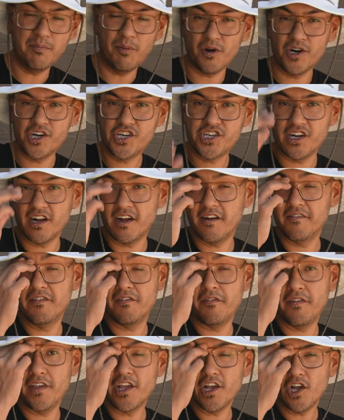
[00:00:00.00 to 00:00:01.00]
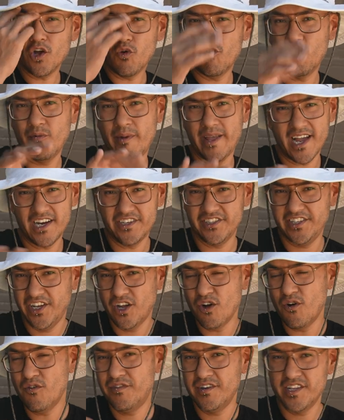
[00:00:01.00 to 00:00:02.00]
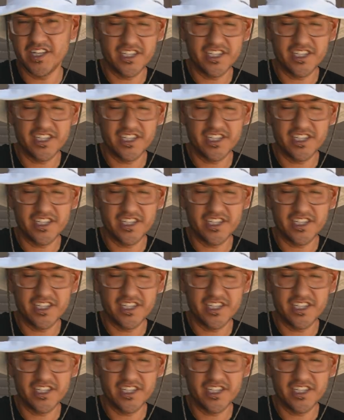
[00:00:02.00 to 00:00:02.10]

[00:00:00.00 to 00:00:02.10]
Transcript: portion of the vehicle, when we actually go for the